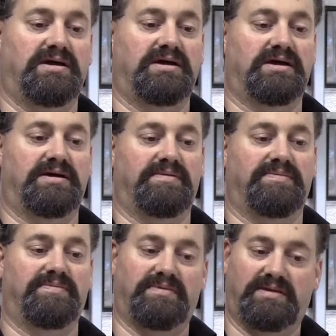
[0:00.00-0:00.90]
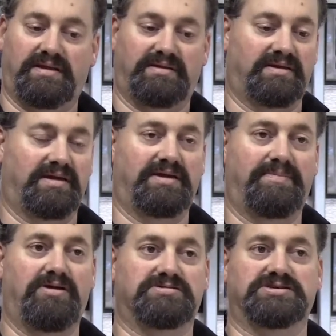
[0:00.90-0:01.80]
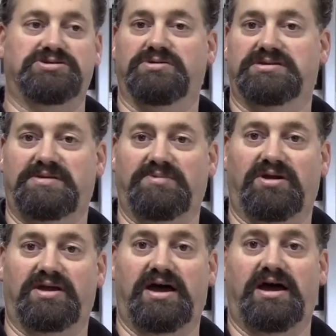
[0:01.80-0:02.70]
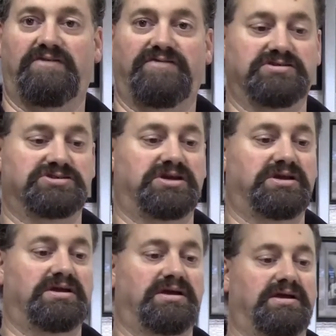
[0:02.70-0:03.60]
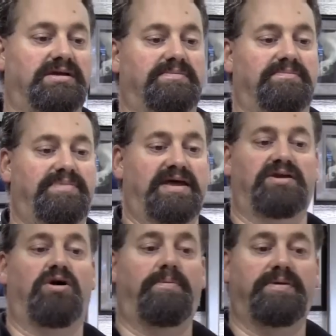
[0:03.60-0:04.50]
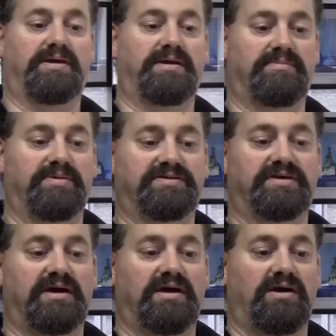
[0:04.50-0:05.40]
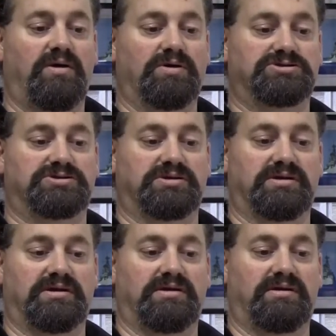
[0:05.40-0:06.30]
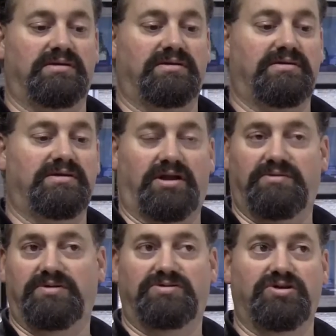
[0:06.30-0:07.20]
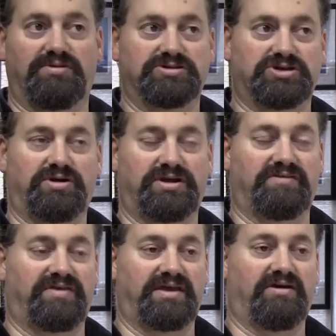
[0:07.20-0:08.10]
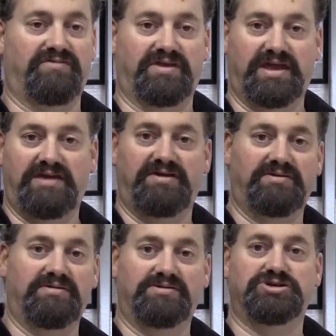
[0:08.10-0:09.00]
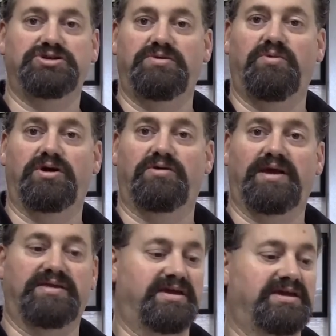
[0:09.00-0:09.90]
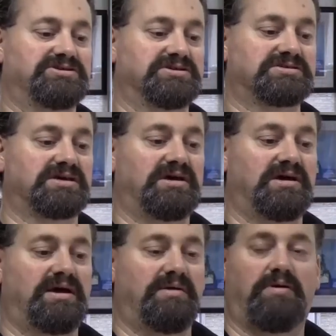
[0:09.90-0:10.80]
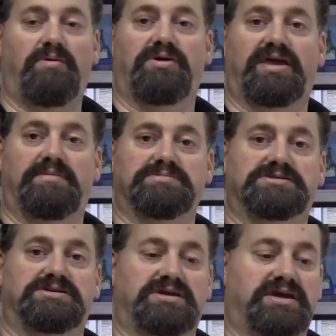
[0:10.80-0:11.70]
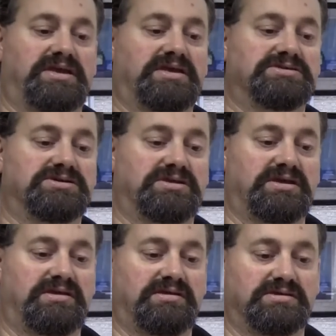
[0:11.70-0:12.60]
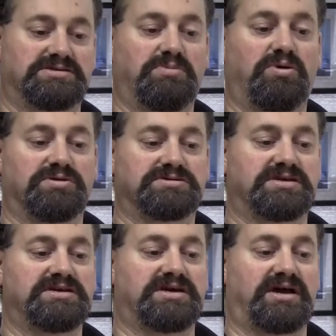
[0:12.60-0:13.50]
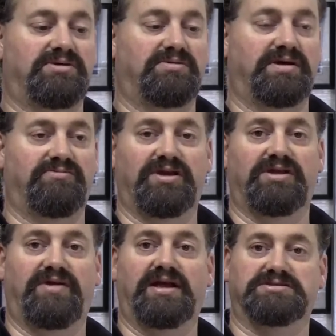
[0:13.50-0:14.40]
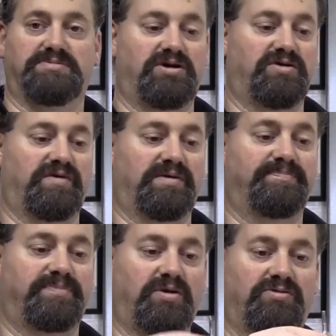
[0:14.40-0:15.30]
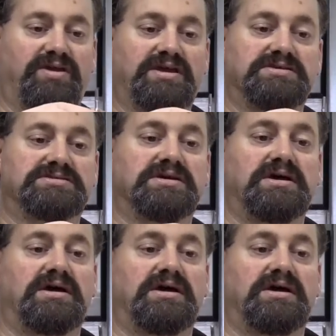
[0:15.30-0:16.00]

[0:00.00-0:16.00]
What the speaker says: in comparison to something like a 1/2 inch pattern copying bit, which will do the majority of the heavy duty work around the edges, but where it comes to getting into the smallest detail, it really rounds them over. Well, these